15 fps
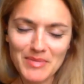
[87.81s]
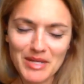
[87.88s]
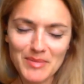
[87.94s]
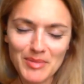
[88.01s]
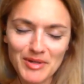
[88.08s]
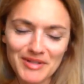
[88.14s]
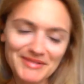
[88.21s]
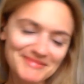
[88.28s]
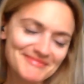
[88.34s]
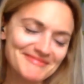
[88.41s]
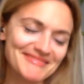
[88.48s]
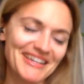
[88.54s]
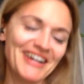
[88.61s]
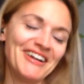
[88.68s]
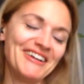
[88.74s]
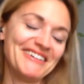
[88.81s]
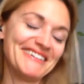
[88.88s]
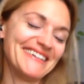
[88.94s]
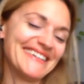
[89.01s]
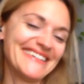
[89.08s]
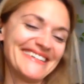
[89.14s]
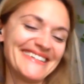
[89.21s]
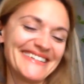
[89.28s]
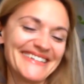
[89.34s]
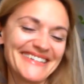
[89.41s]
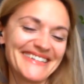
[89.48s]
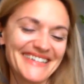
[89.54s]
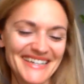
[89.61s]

people. Nice.